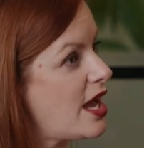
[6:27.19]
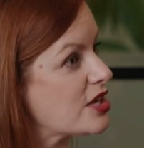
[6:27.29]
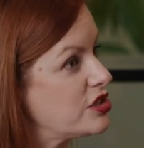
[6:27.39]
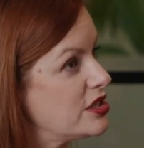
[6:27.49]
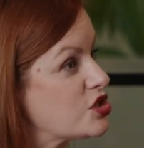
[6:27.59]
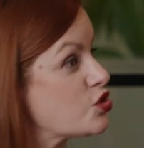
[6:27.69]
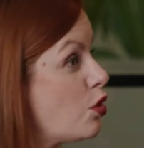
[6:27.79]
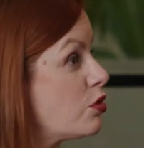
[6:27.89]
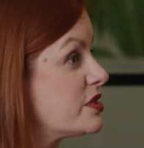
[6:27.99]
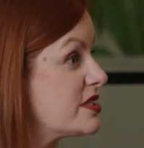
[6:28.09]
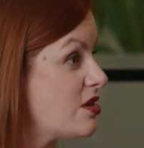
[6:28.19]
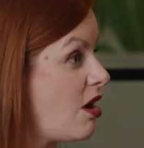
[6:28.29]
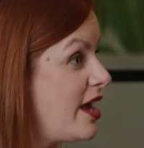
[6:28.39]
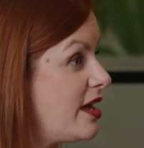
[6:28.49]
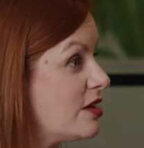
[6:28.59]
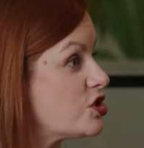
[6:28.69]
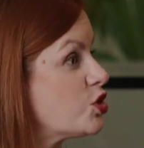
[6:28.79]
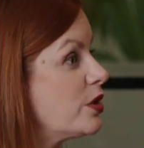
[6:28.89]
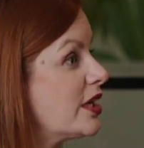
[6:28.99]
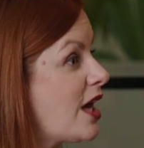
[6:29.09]
actually a strong desire
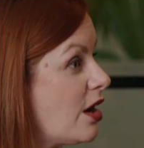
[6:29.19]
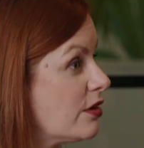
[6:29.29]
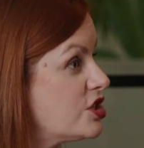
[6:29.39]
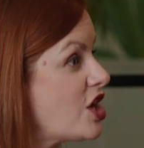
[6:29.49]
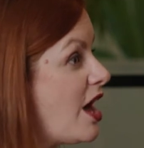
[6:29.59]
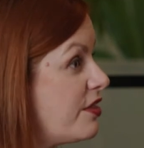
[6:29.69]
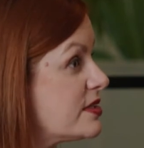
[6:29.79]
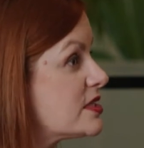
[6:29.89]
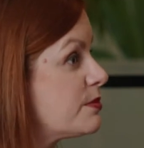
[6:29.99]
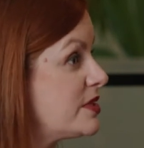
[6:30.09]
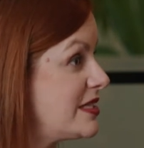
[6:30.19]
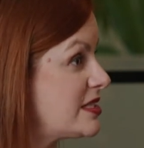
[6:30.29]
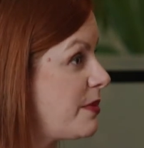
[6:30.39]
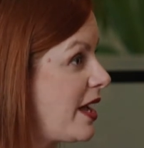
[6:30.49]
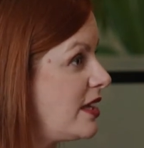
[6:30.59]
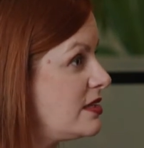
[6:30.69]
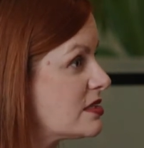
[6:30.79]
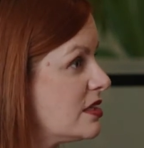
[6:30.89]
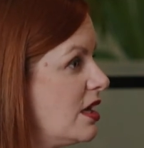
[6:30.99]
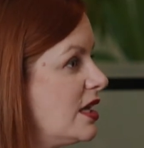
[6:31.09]
to encourage others to participate